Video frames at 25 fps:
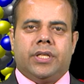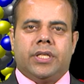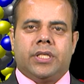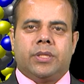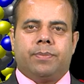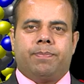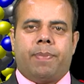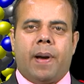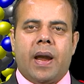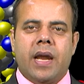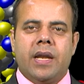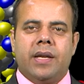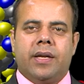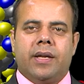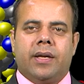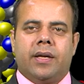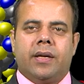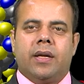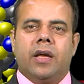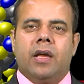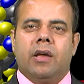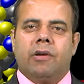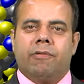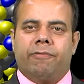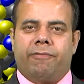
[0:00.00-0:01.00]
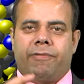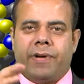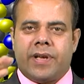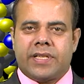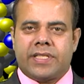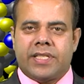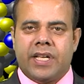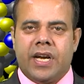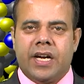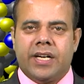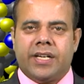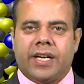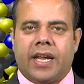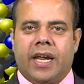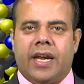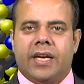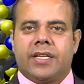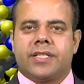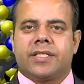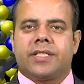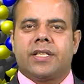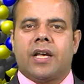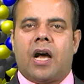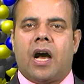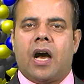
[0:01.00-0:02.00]
This binding
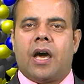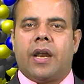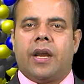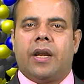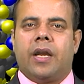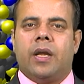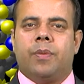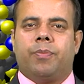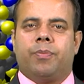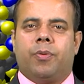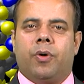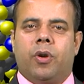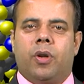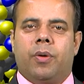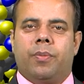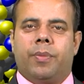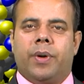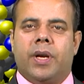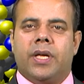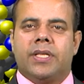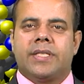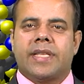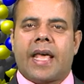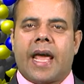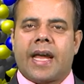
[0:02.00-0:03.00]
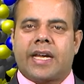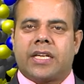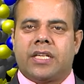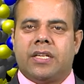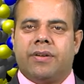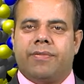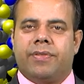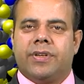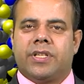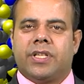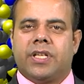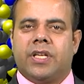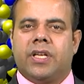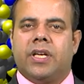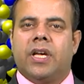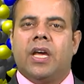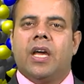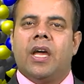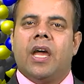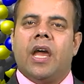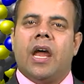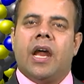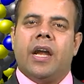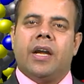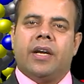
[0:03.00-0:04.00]
facilitates RNA polymerase activity
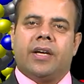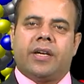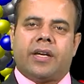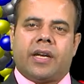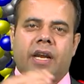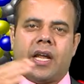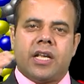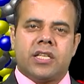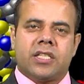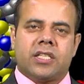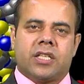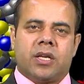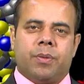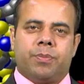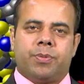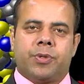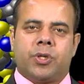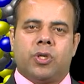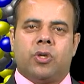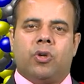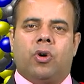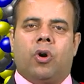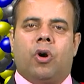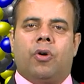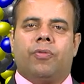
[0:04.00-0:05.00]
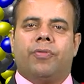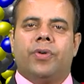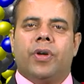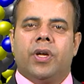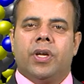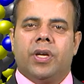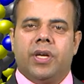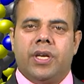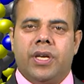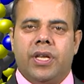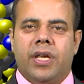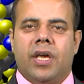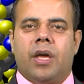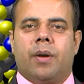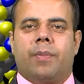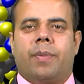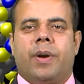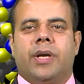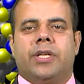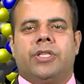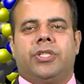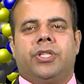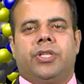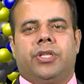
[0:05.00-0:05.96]
and transcription of nearby